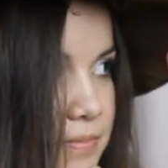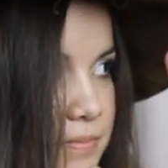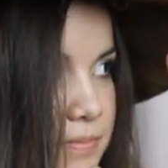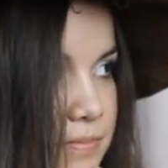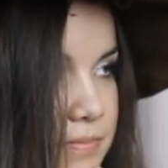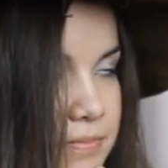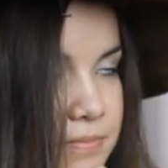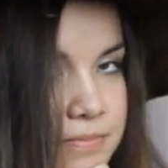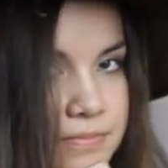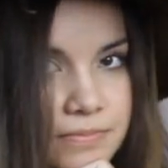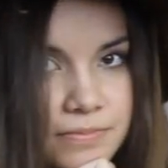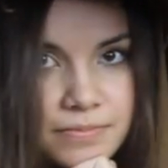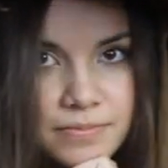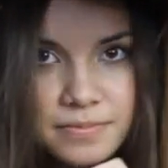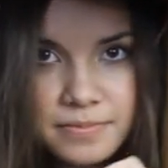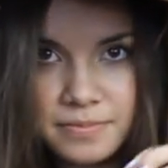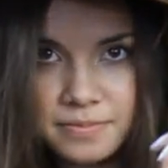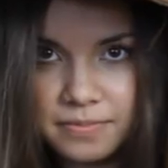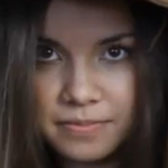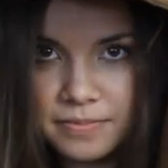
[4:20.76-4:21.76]

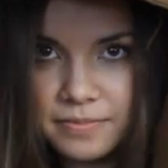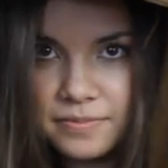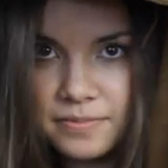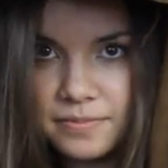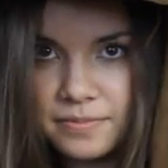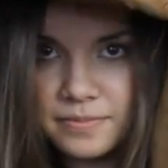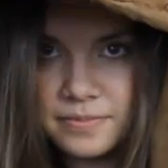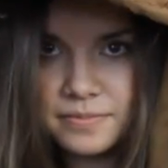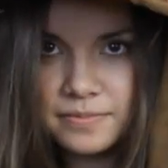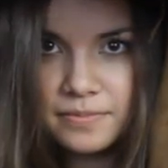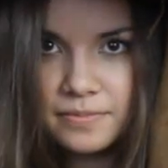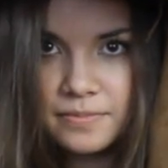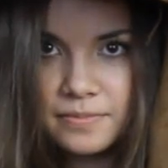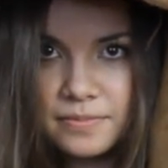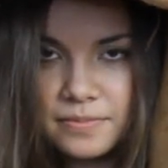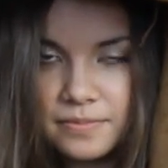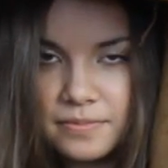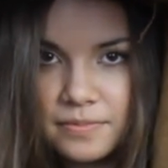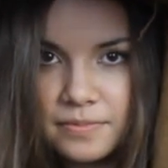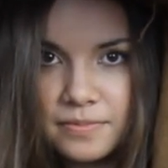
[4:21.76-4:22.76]

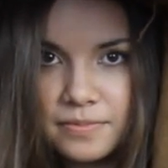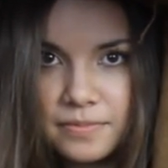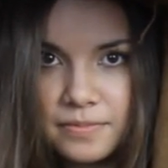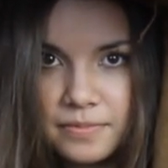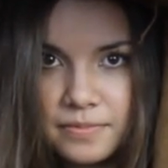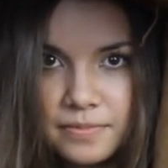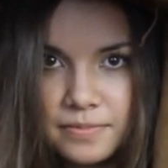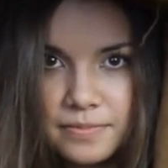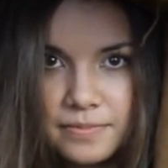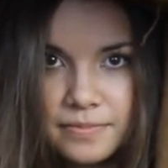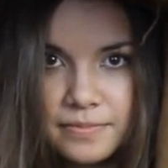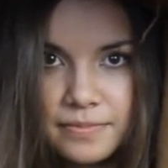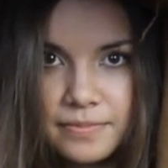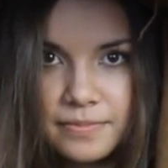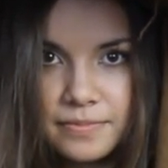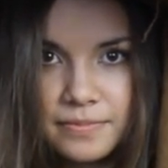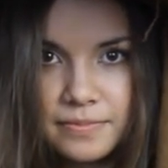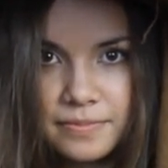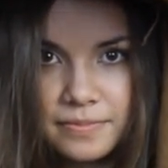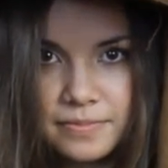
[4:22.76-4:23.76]

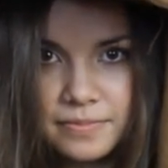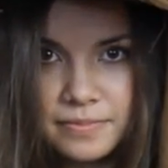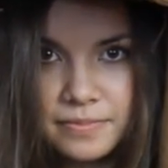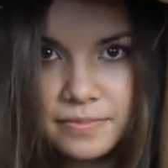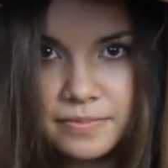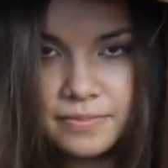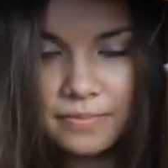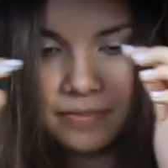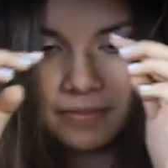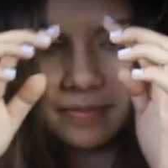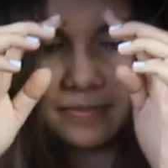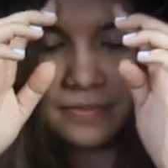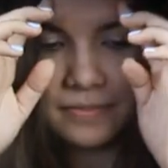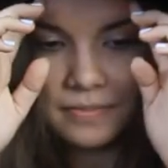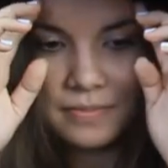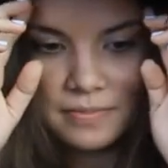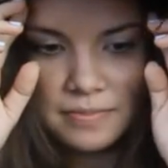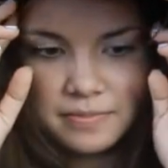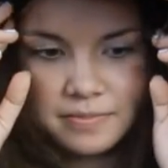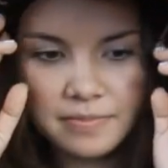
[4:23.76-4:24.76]

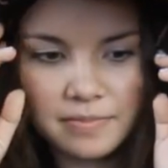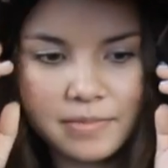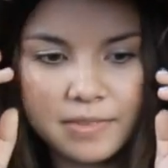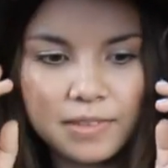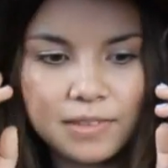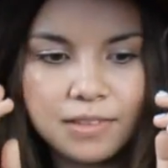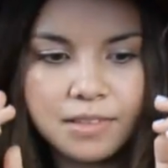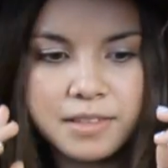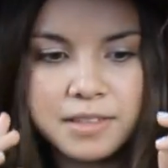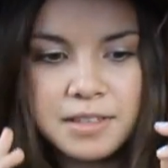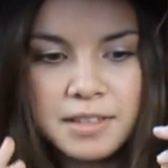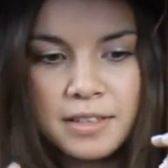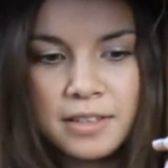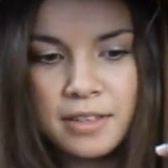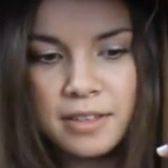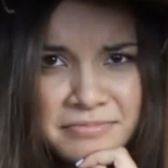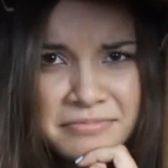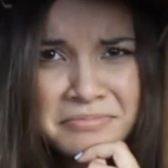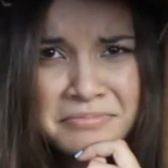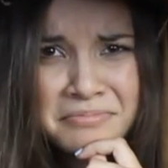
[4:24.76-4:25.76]

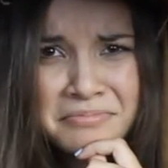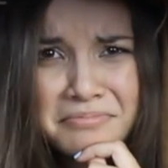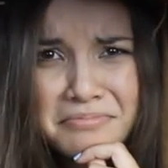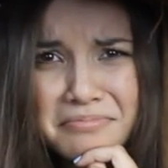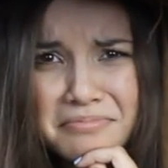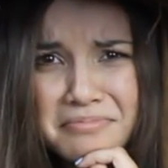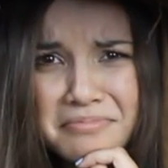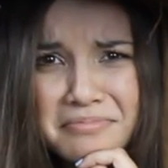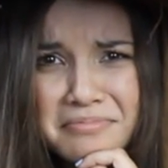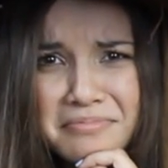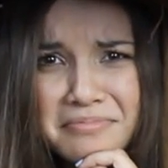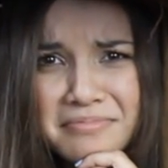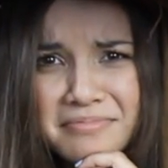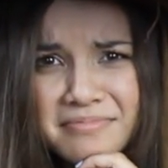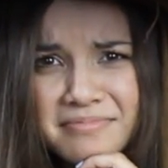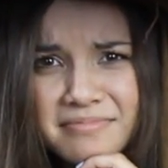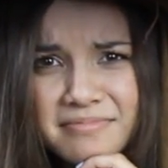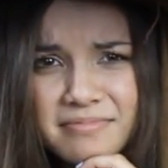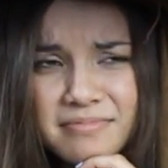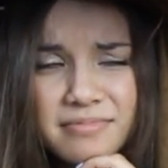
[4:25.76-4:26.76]
The person shown says nothing.